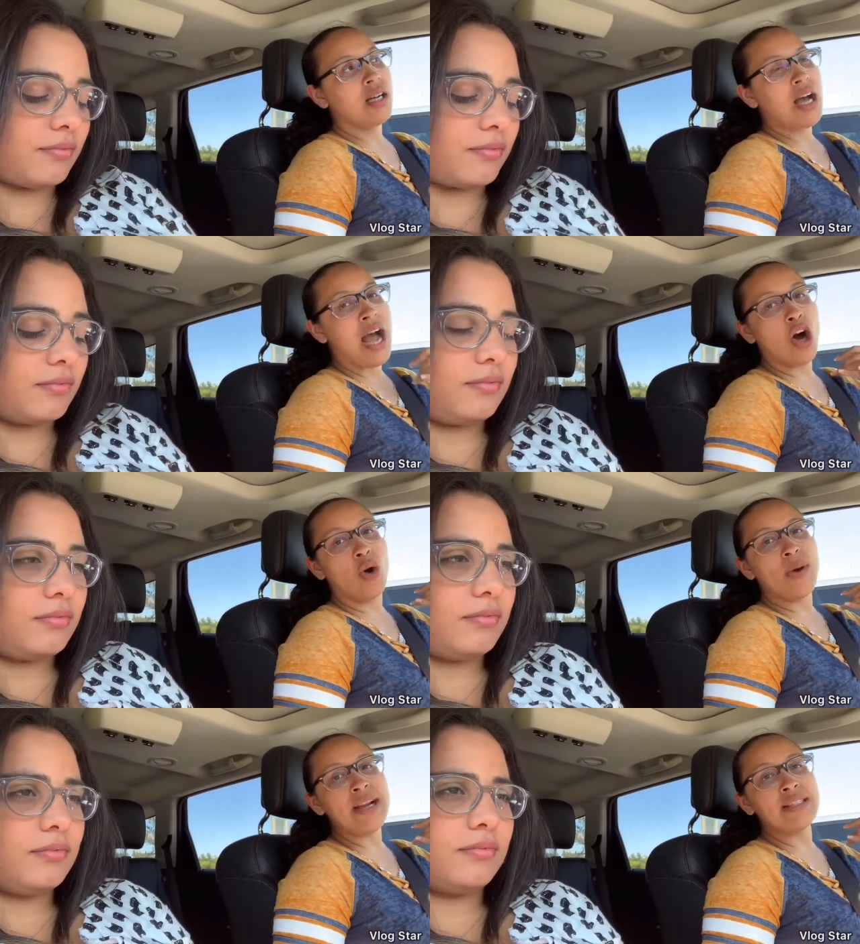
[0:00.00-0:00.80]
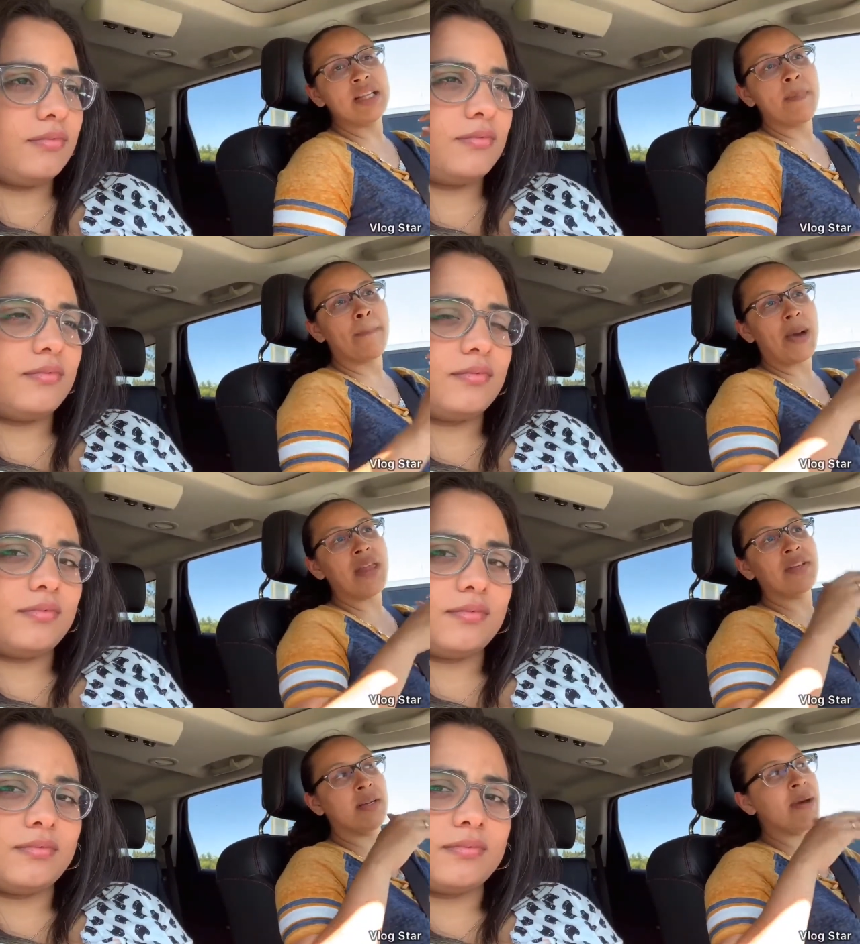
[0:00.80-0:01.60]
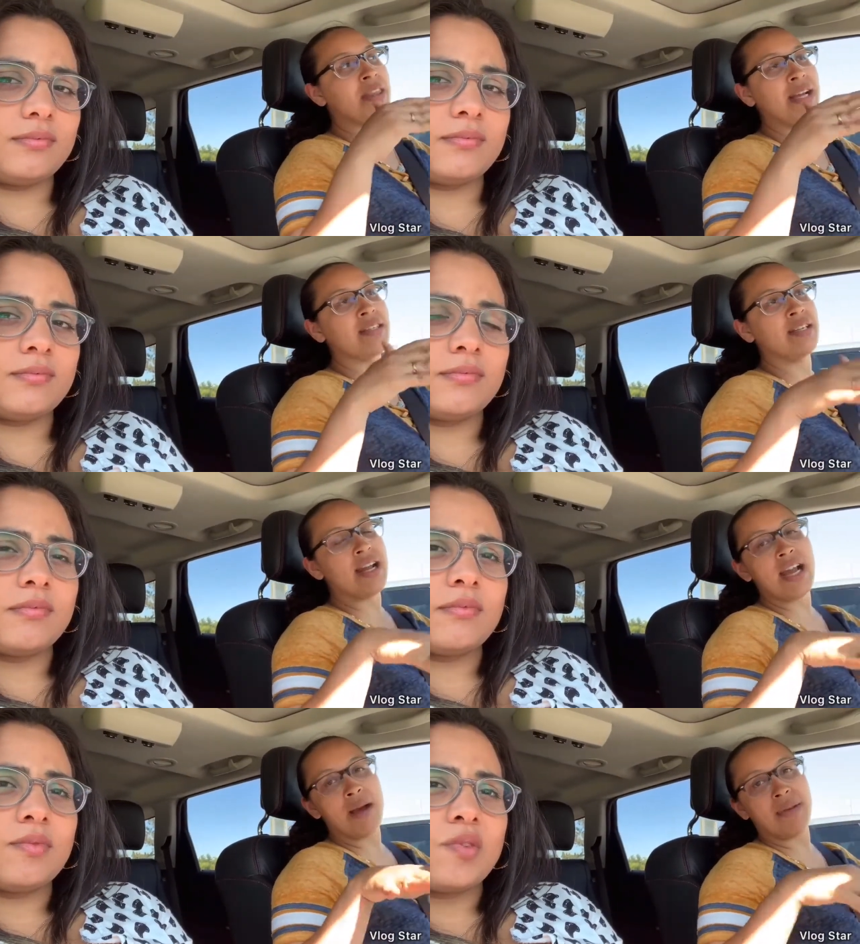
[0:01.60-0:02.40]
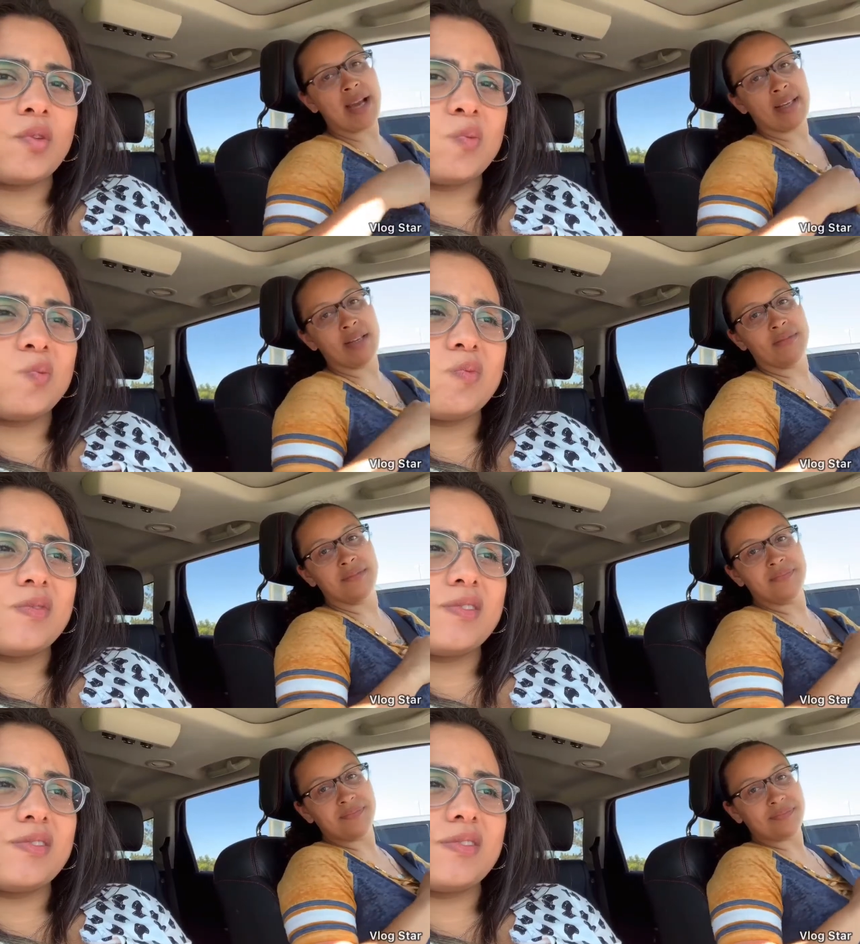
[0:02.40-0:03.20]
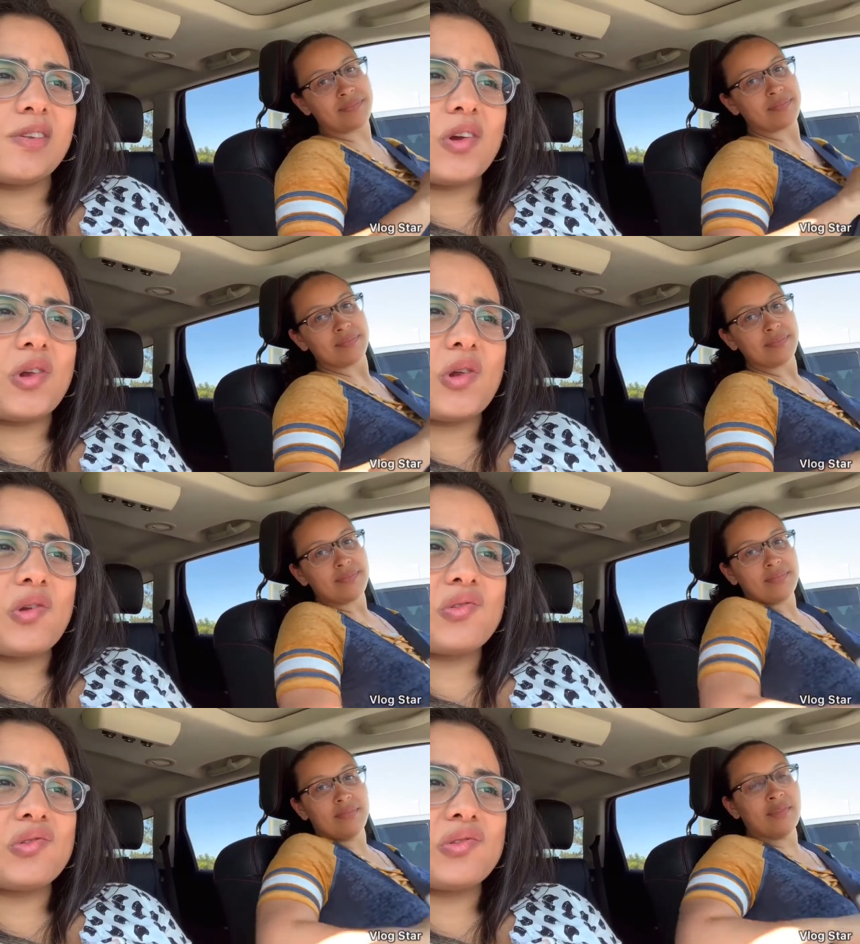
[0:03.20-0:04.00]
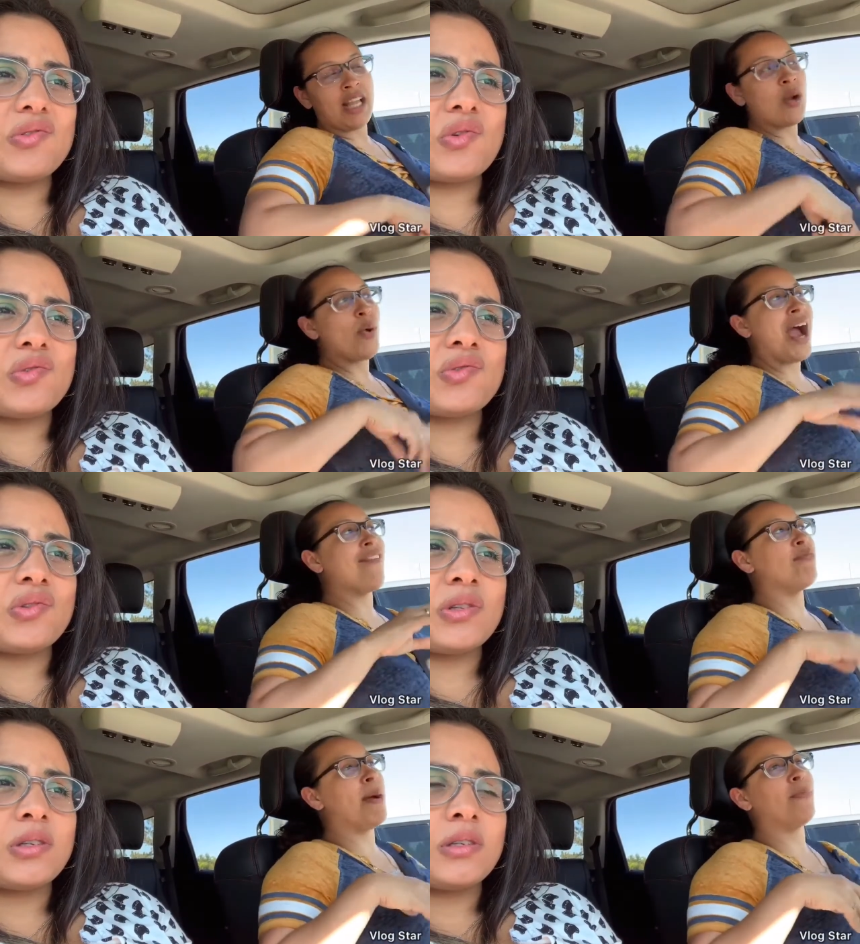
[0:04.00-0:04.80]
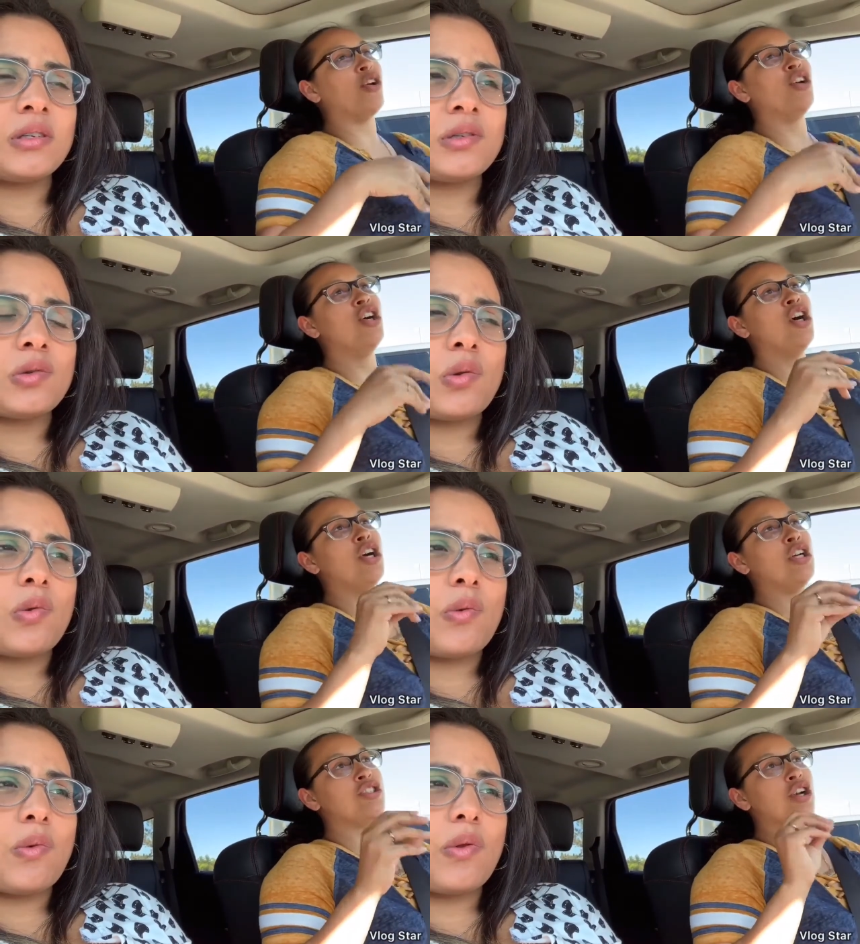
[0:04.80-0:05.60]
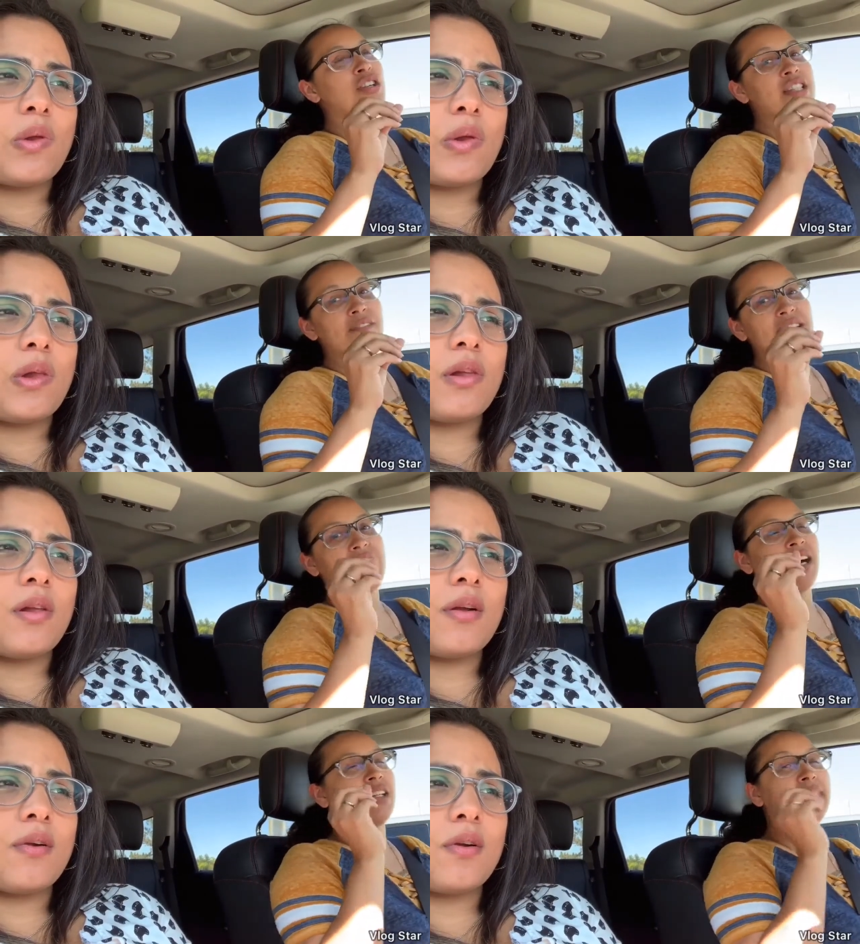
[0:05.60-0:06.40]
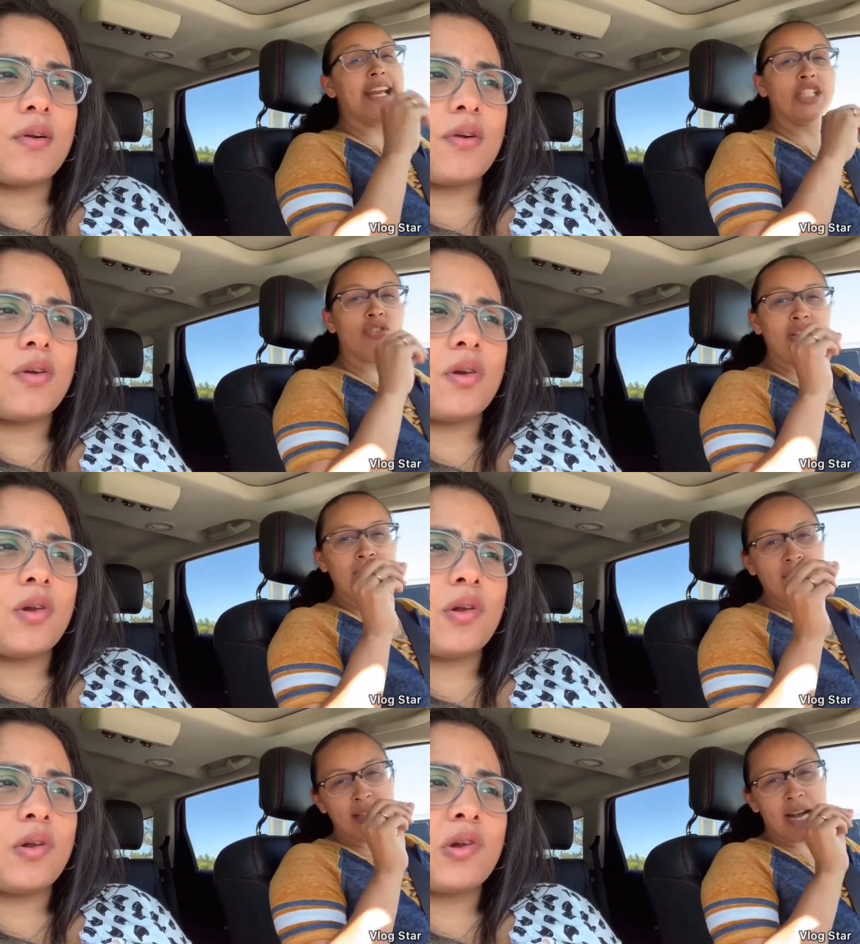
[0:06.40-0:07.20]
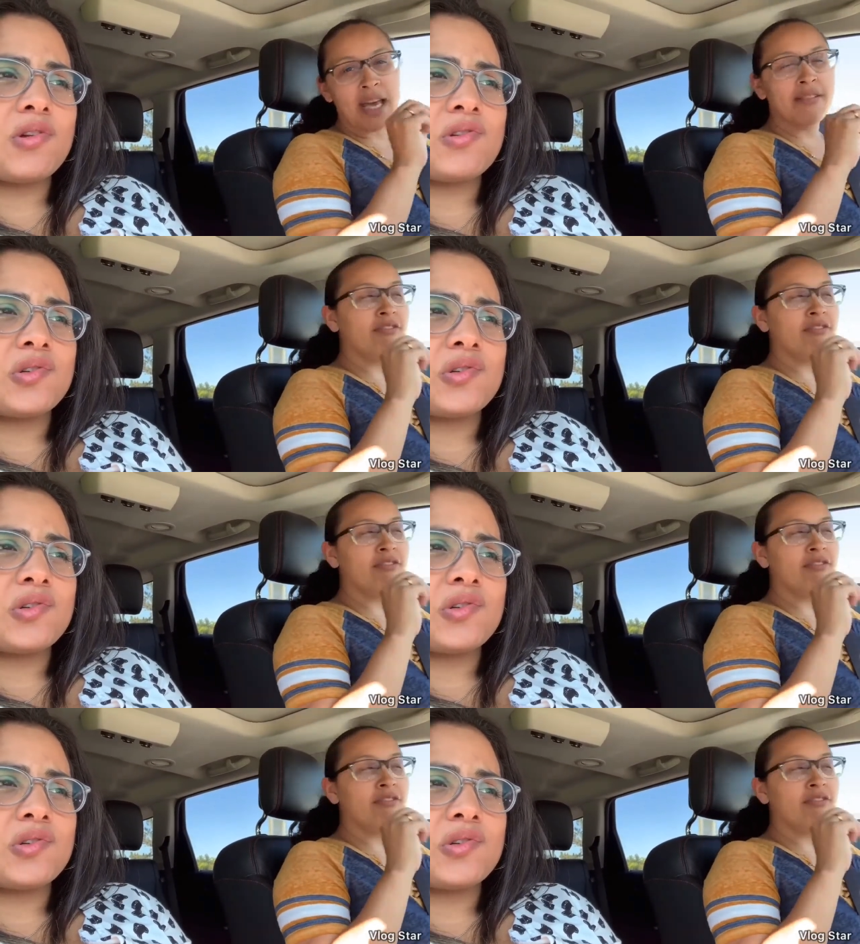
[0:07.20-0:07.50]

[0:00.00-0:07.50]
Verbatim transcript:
Speaker 1: I always by the by the end of the night I'm blackout. Like, what I remember certain stuff is like a daydreaming kind of